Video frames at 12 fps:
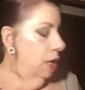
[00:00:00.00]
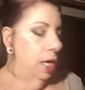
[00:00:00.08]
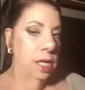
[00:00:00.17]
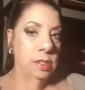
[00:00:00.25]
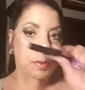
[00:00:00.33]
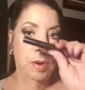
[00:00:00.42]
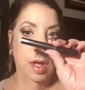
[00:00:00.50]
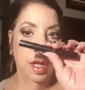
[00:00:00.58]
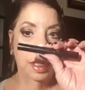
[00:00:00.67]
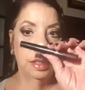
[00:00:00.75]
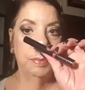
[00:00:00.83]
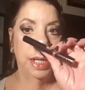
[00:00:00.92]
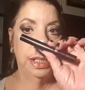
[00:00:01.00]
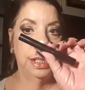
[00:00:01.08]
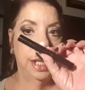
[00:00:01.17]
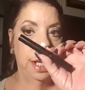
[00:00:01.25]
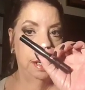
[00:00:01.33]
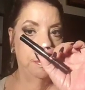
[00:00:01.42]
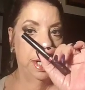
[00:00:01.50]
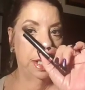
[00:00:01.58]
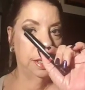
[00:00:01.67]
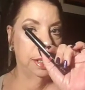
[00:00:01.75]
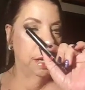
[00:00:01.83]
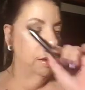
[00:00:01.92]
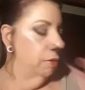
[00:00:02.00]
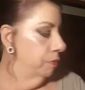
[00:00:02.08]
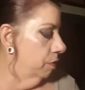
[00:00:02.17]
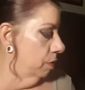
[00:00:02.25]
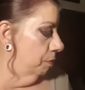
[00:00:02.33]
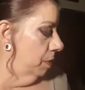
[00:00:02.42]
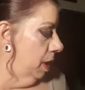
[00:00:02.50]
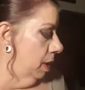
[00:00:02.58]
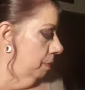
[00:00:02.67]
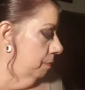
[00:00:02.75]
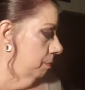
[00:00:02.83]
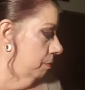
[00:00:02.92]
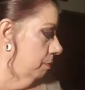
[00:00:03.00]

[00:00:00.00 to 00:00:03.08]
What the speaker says: as well as my Skinny mascara for the bottom.